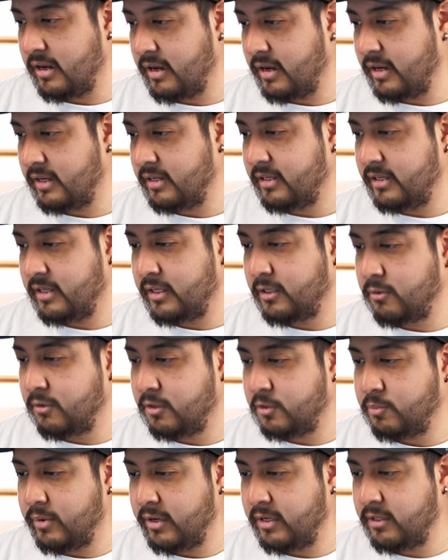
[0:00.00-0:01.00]
And it
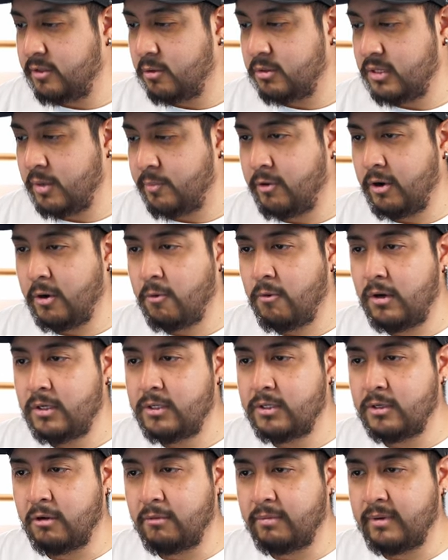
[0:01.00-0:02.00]
does a pretty well
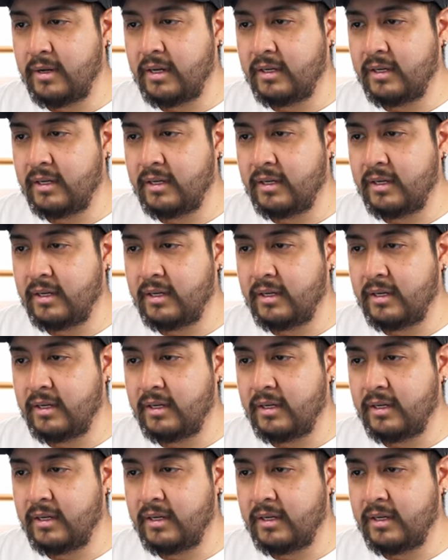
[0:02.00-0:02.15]
job.